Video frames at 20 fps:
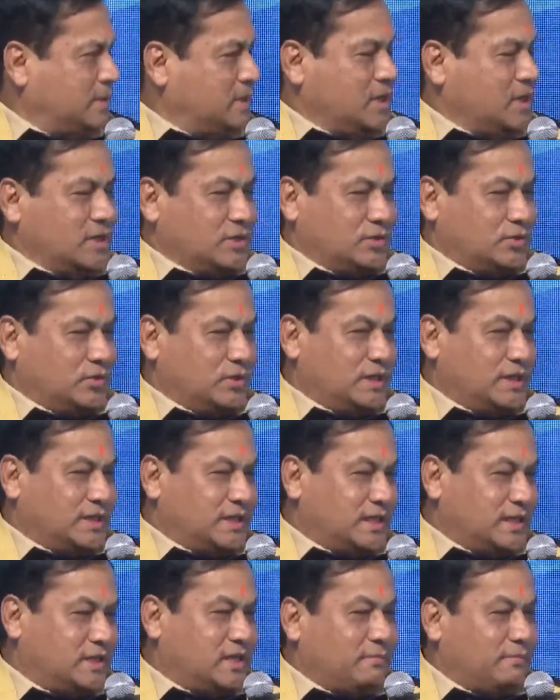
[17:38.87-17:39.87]
So this is
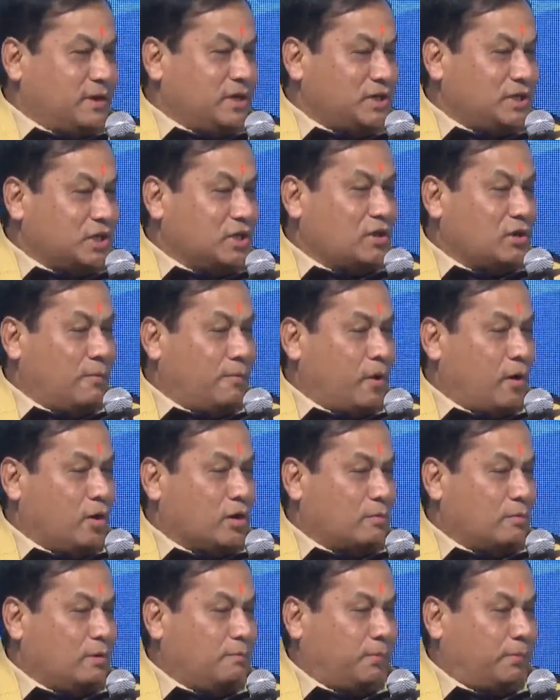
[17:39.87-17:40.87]
the vision of our
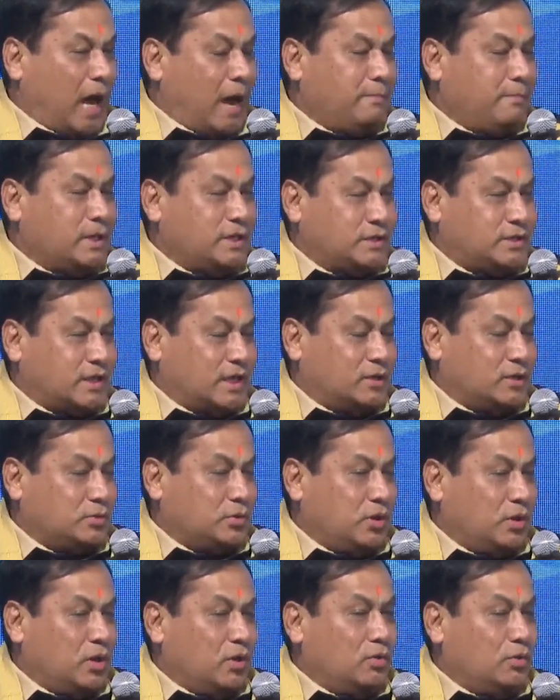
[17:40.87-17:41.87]
Honorable Prime Minister,
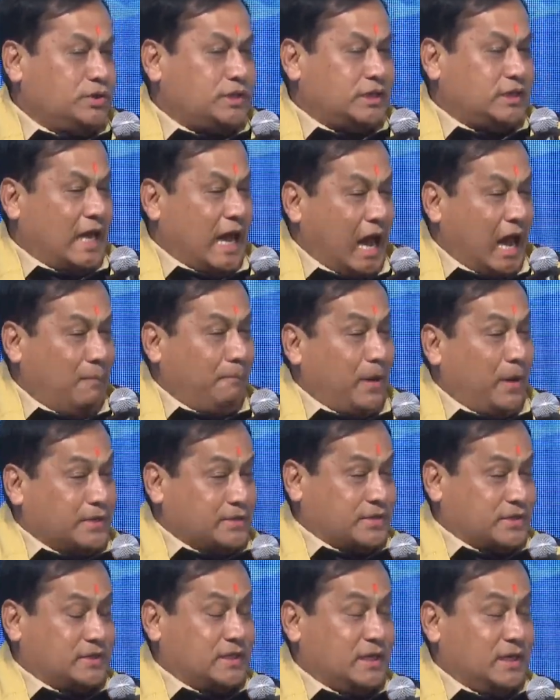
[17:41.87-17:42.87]
which has helped
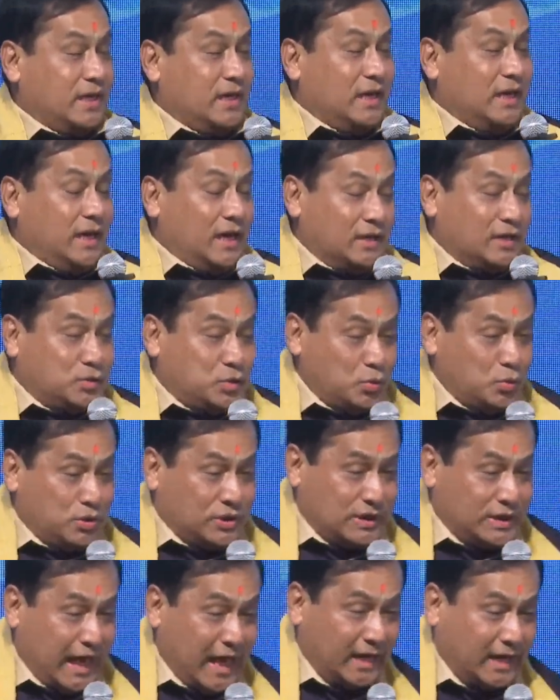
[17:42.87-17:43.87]
us to
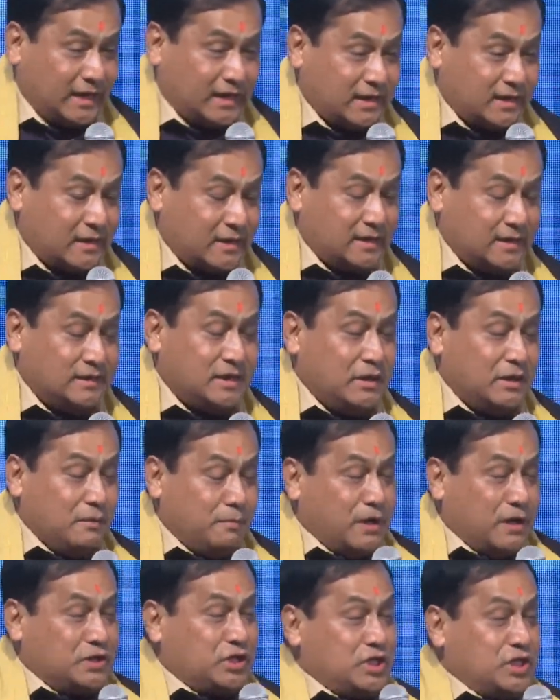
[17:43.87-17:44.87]
take the river
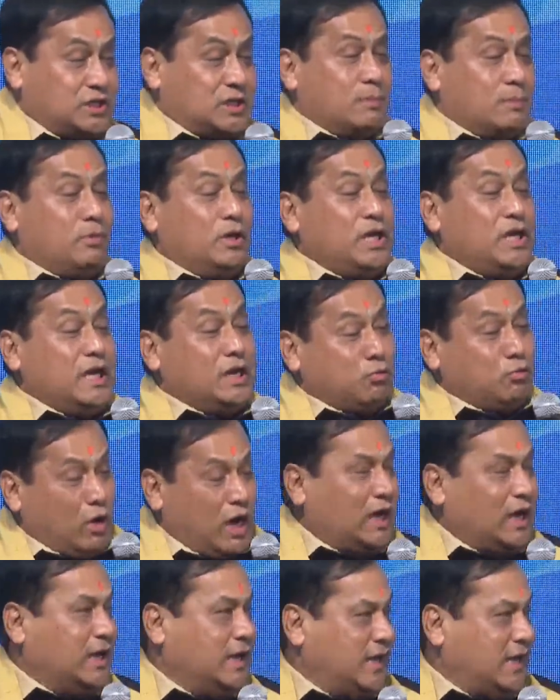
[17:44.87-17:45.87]
system
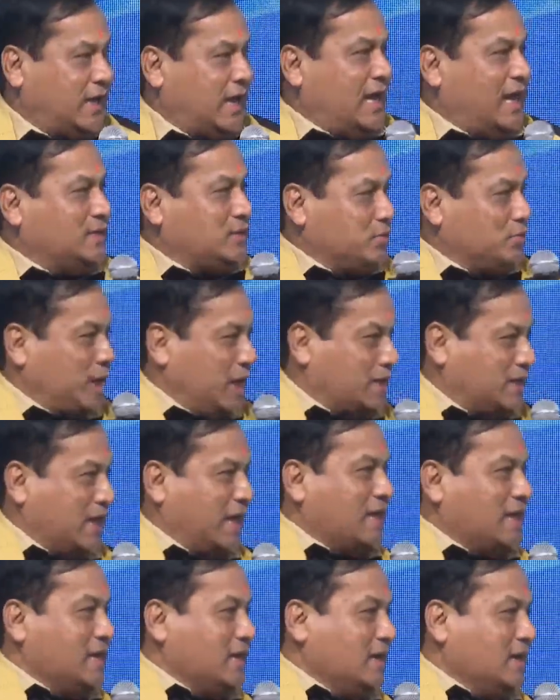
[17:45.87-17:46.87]
equally as we are
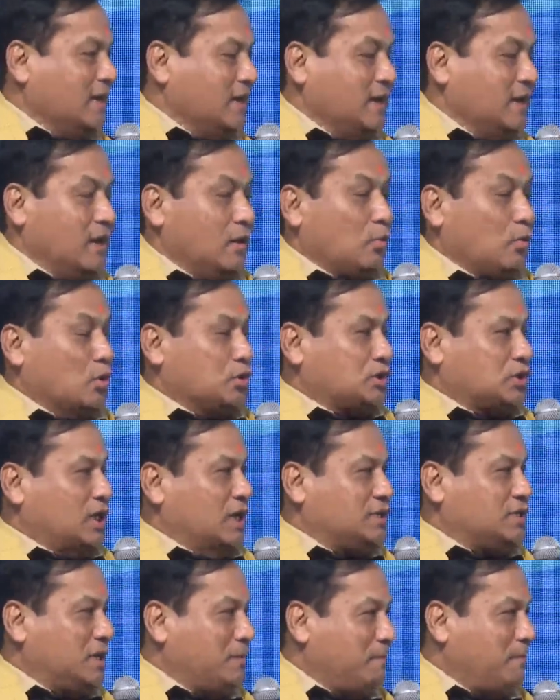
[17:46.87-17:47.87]
taking coastal
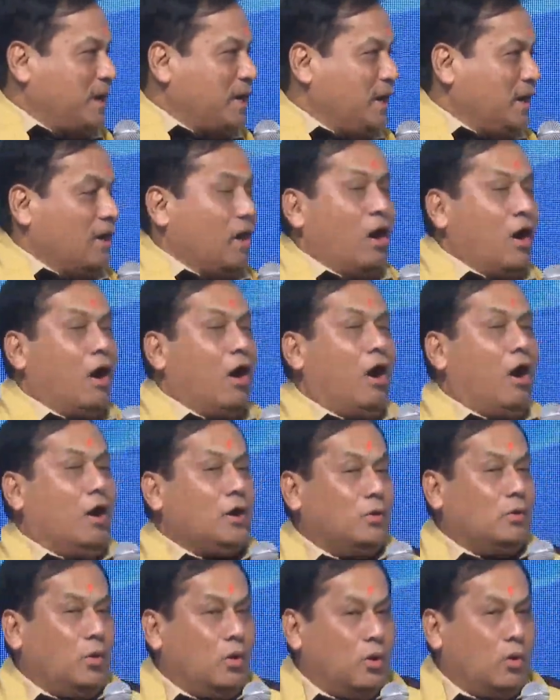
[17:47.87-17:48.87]
shipping or
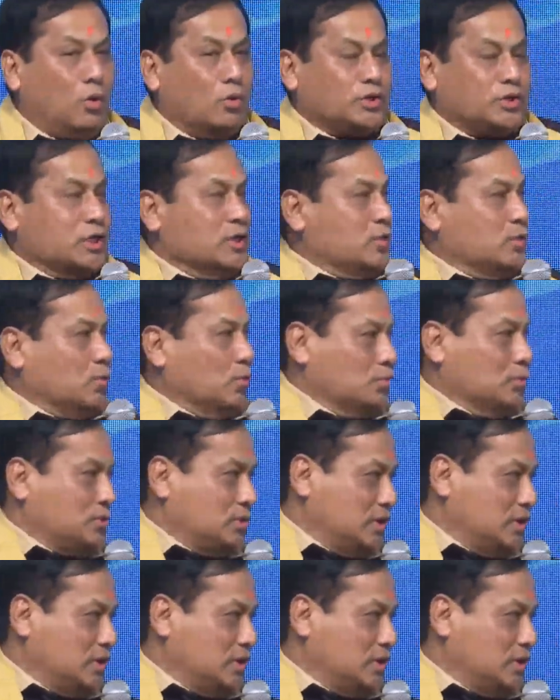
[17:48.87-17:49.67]
ocean cruise